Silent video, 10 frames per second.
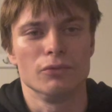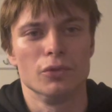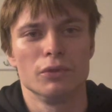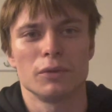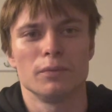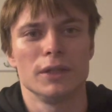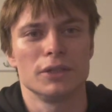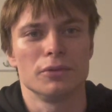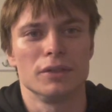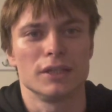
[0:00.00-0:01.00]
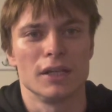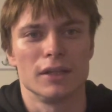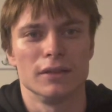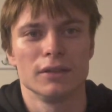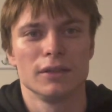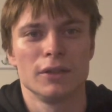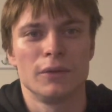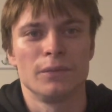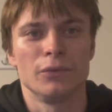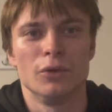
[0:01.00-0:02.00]
do what makes you excited,
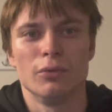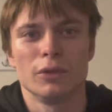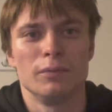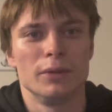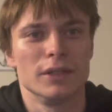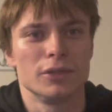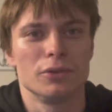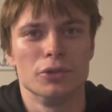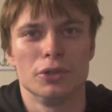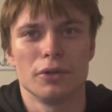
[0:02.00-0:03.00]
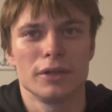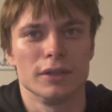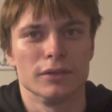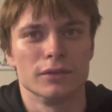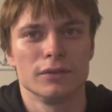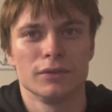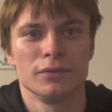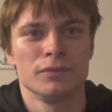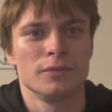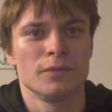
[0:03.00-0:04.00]
do what brings you joy, and
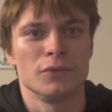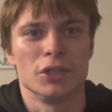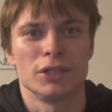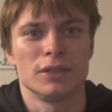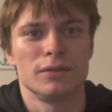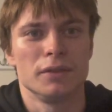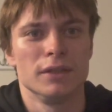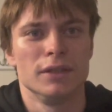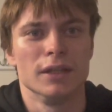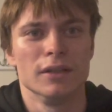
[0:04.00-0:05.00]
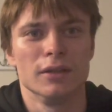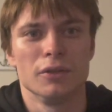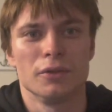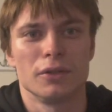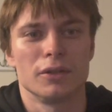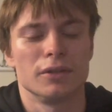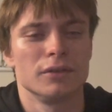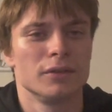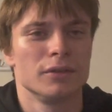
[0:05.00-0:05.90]
just tingle your